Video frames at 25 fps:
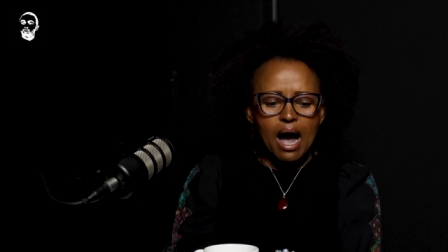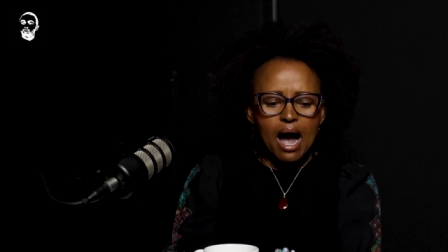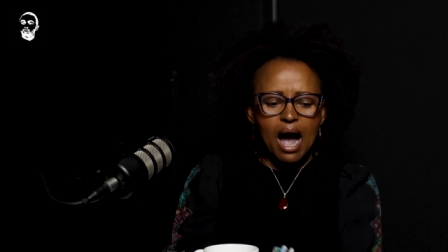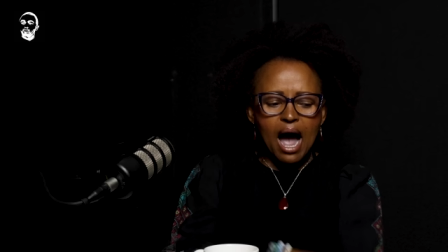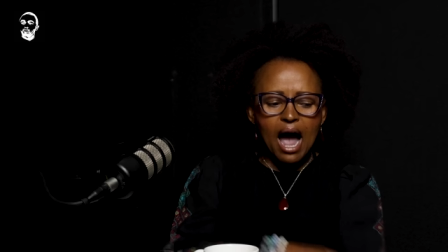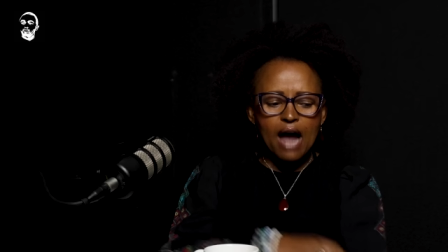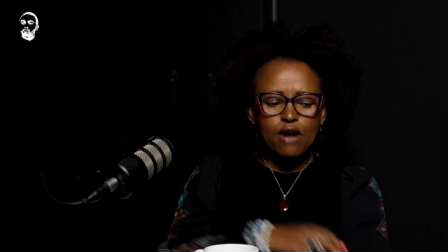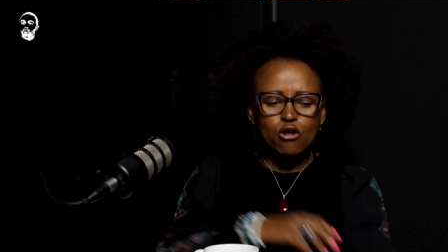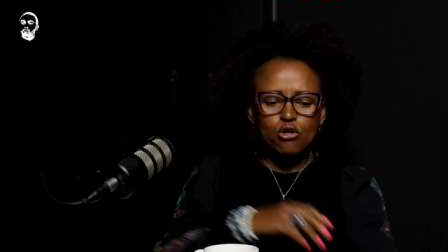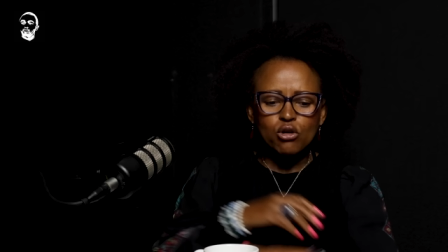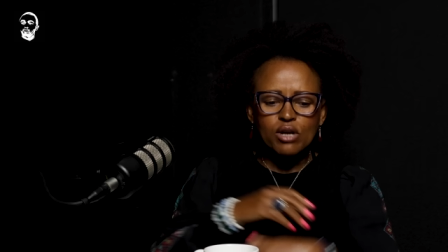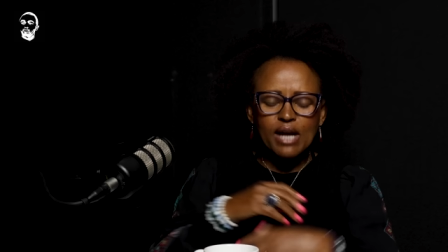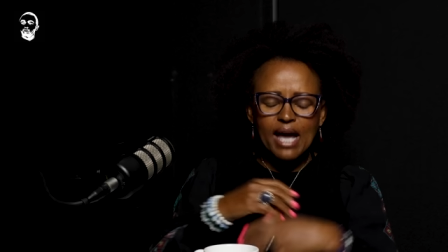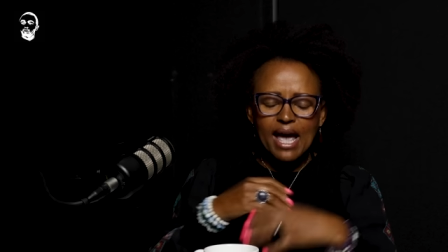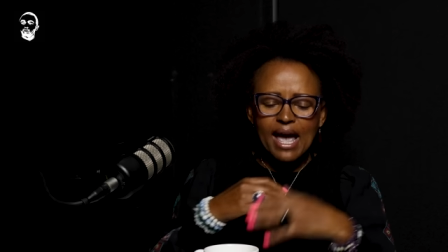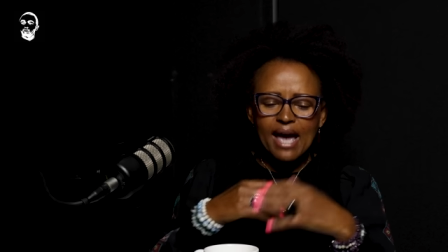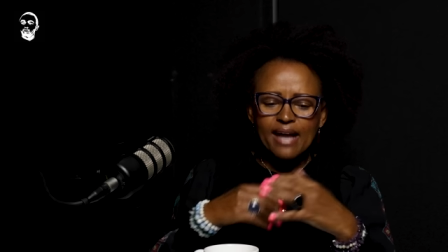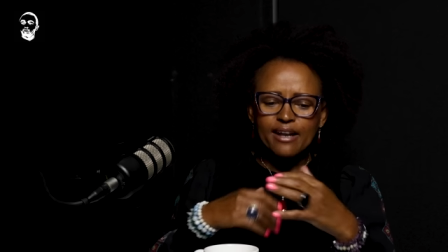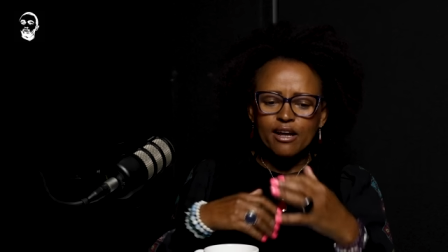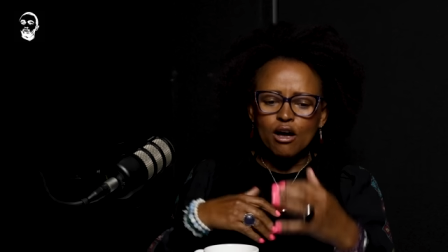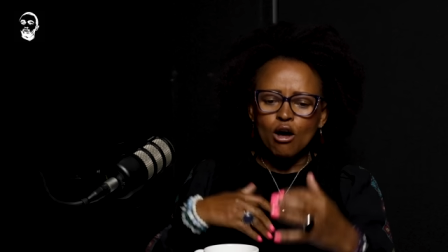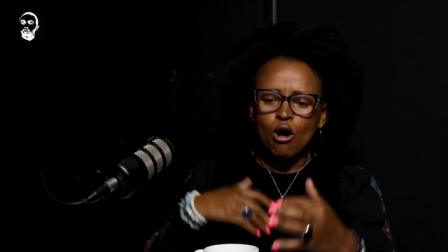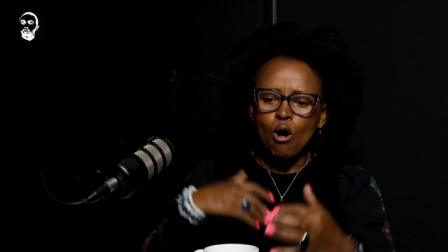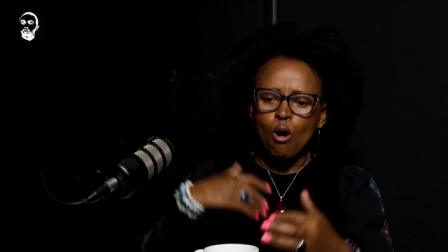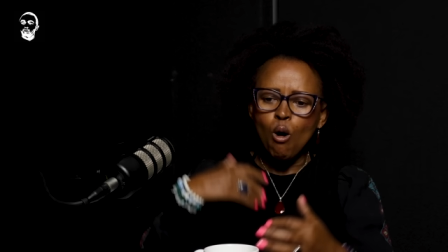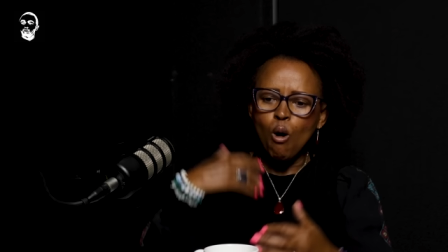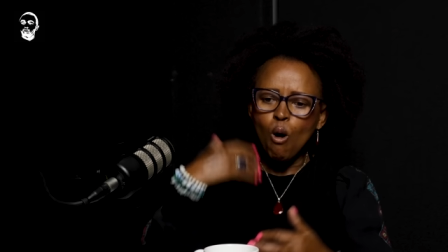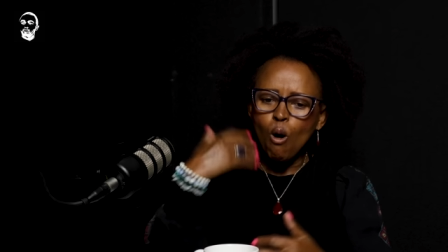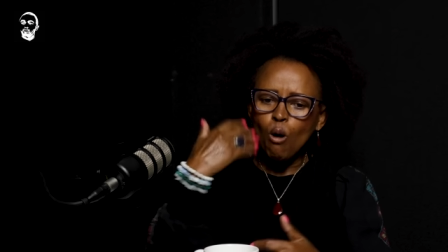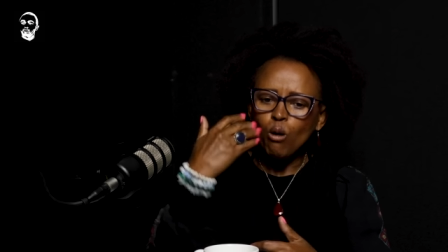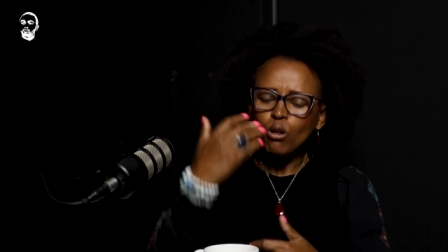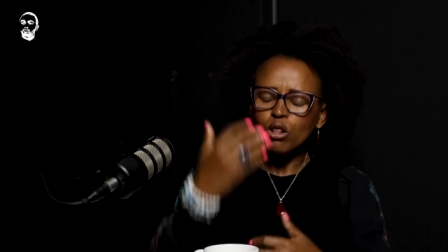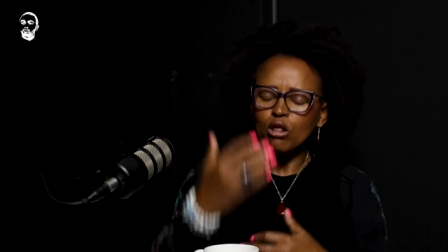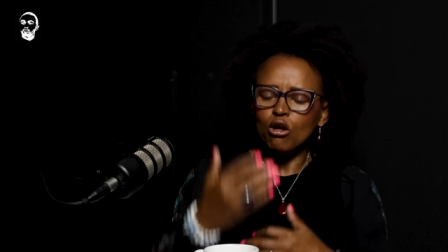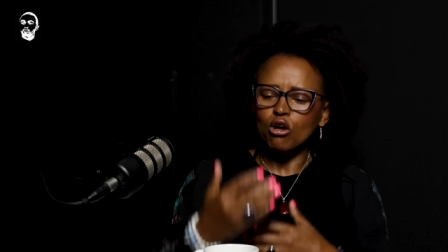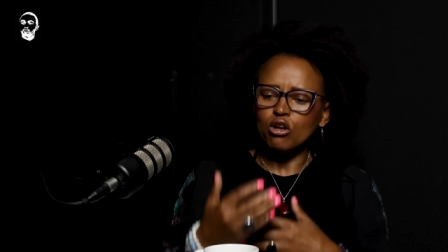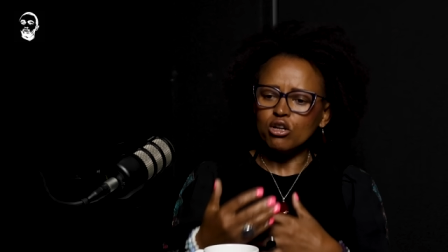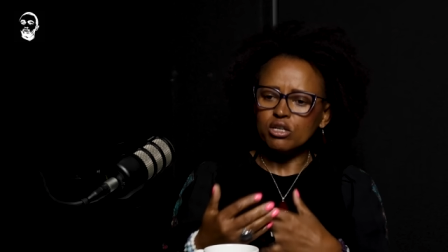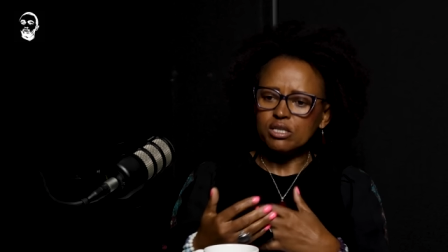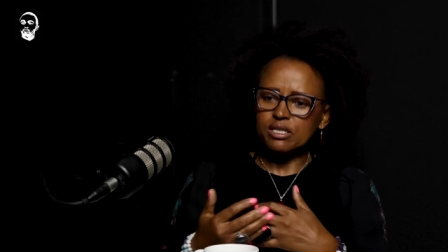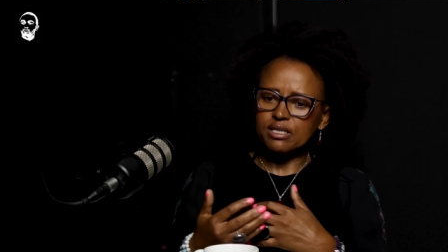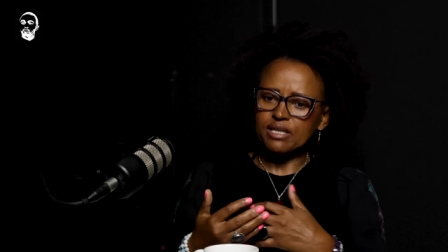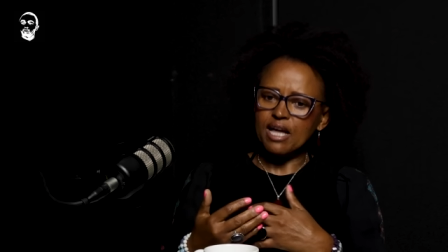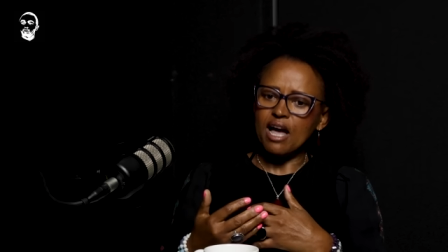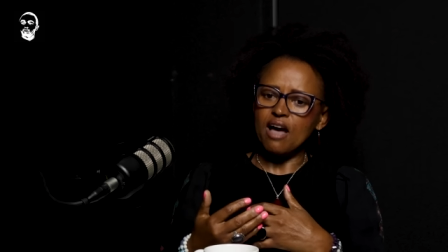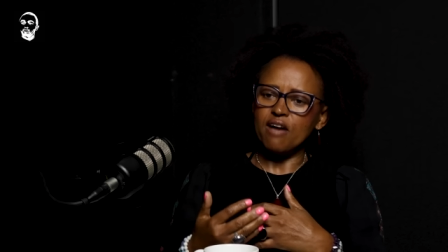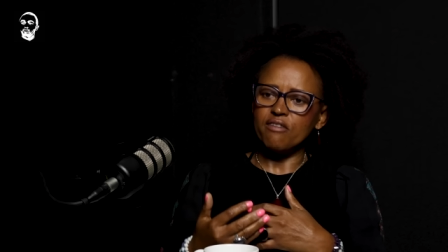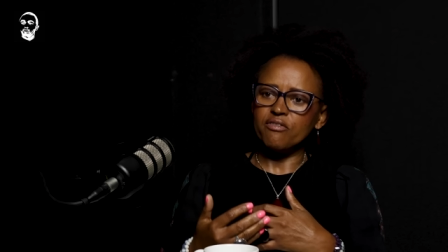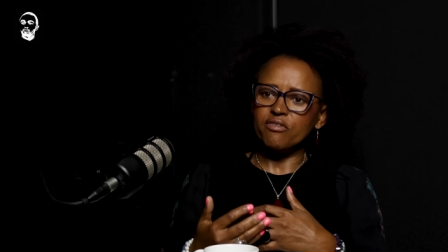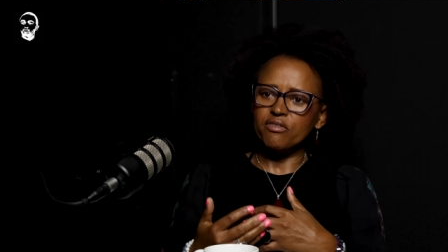I could add a whole lot of
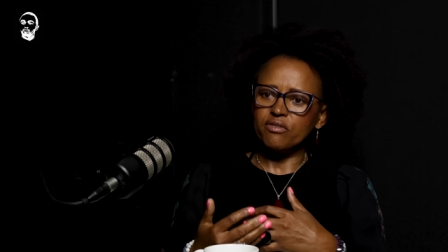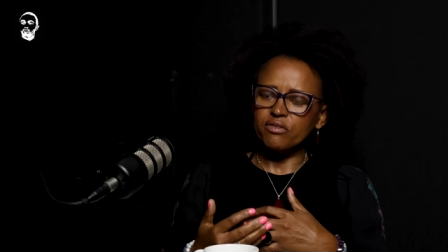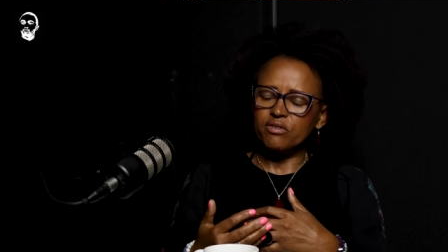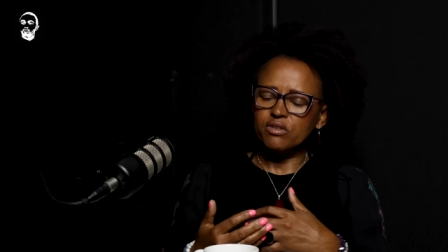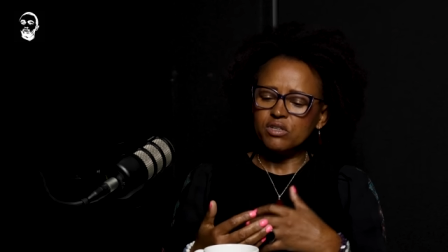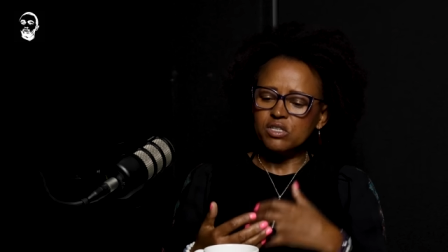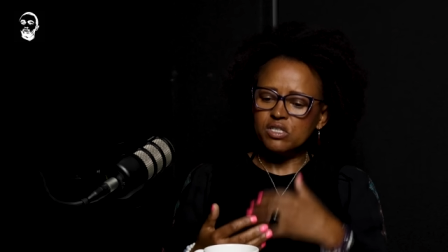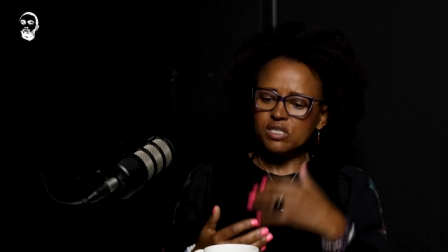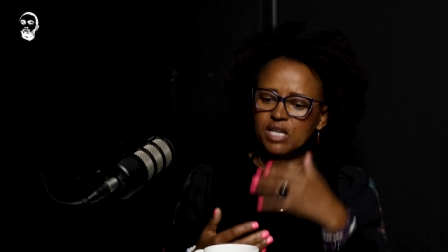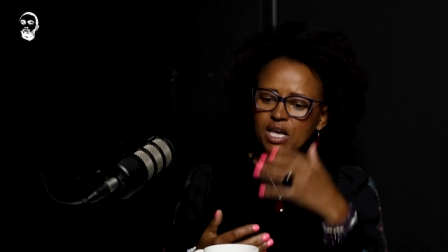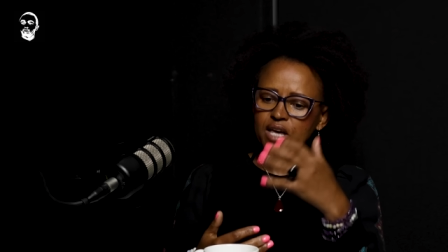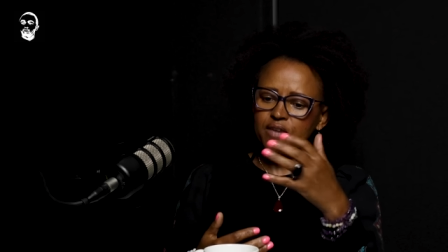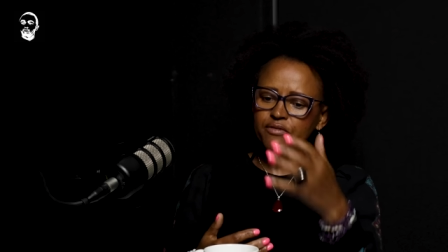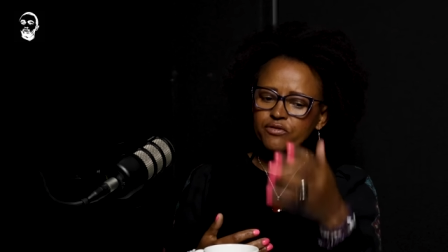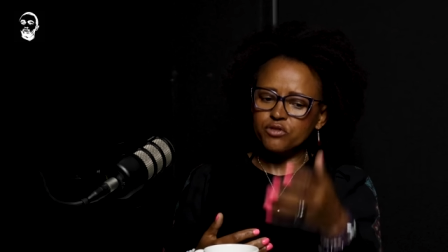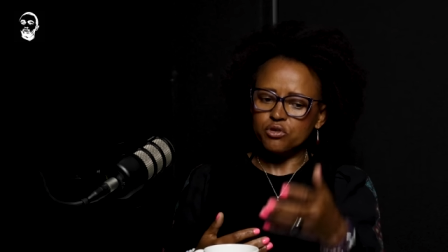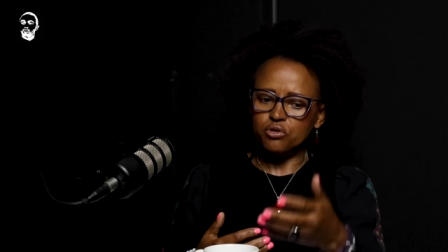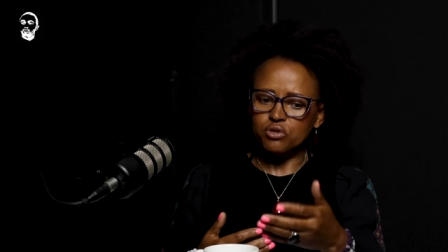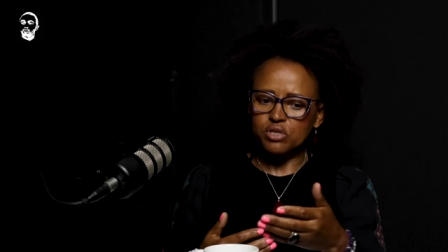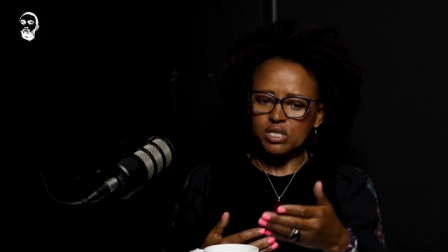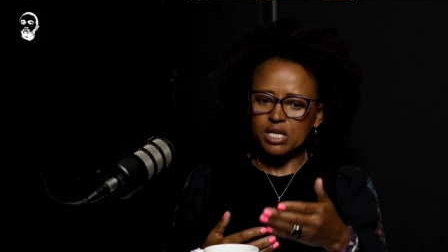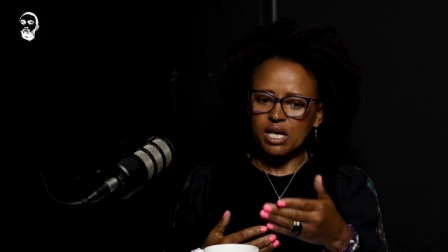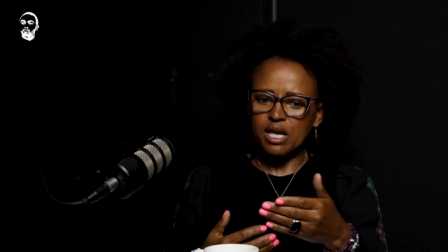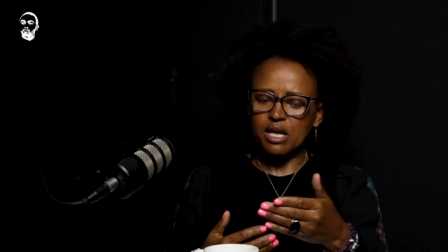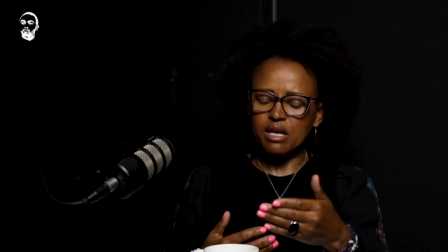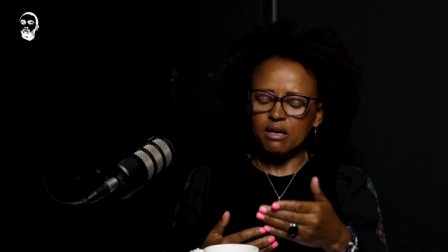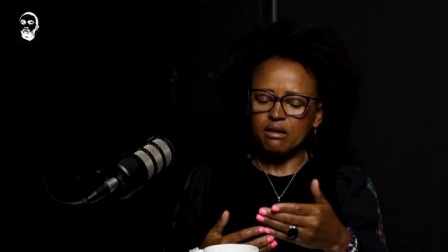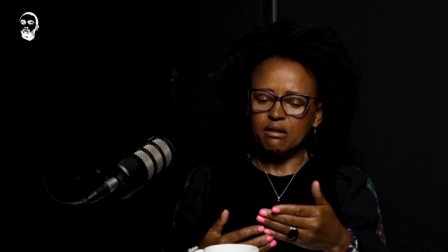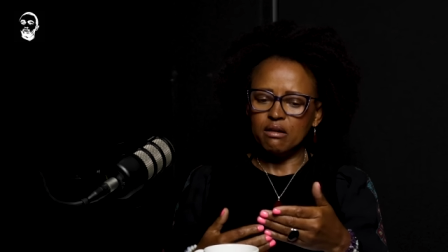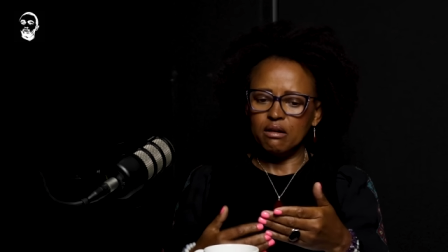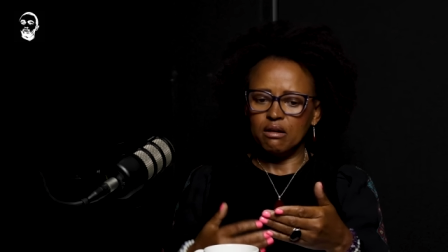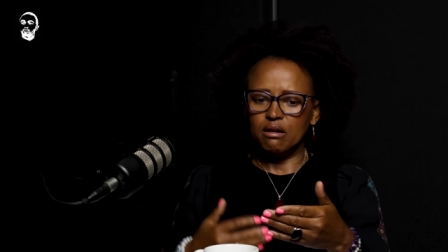stuff, save to say,